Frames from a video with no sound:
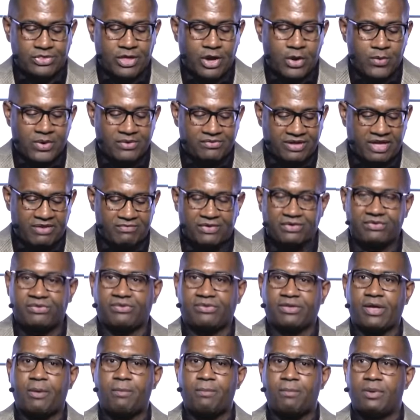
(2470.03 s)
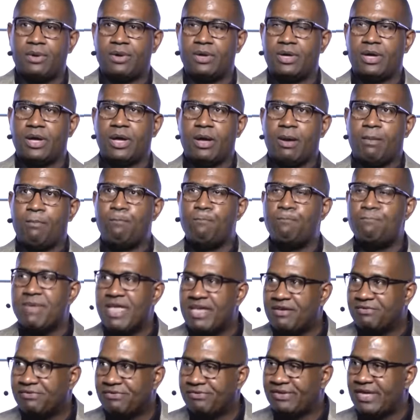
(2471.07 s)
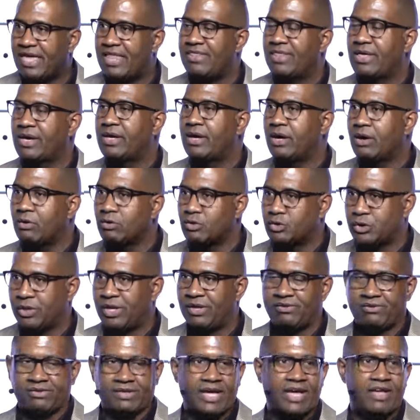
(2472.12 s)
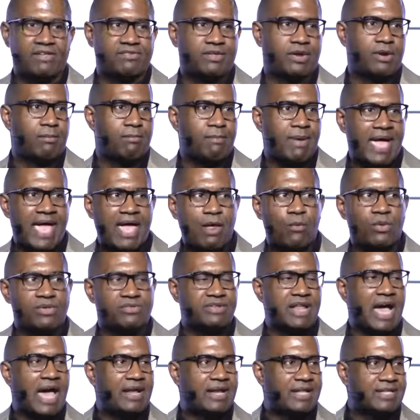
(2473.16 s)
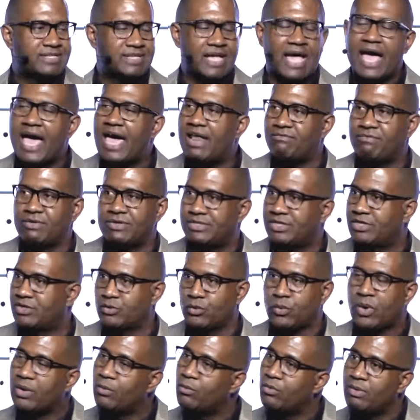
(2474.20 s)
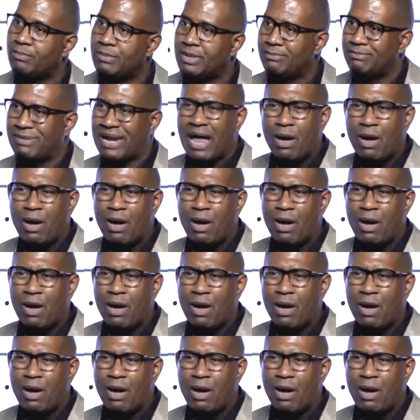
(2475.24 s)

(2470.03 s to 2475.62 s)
there is even some myths in the culture that says that a man was not designed for just one woman.